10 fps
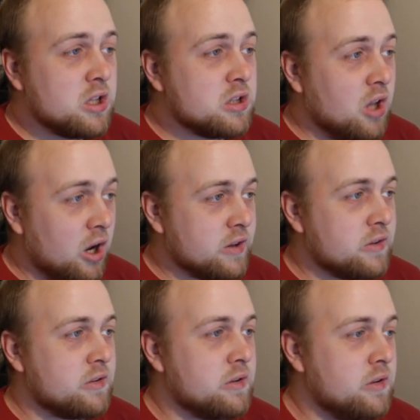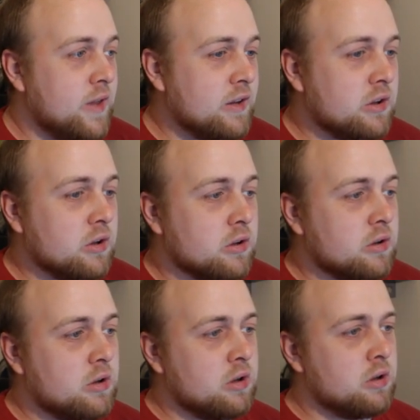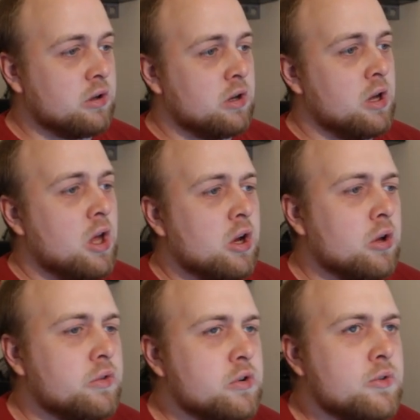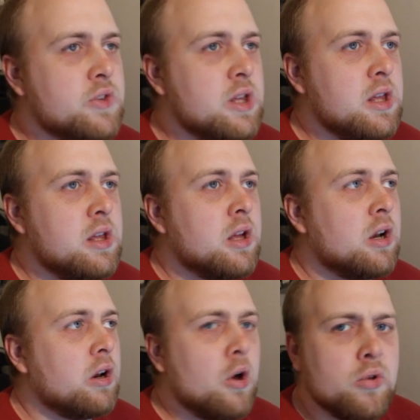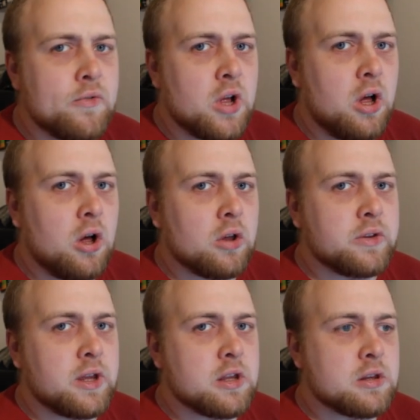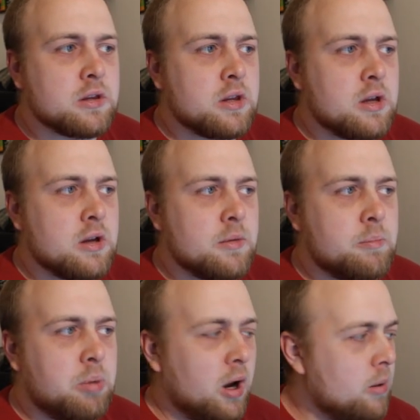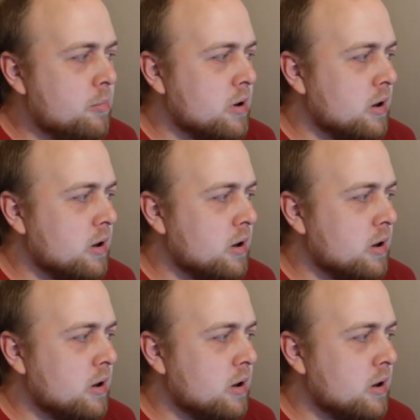Nice. That's good. Because you see loads of cars in pub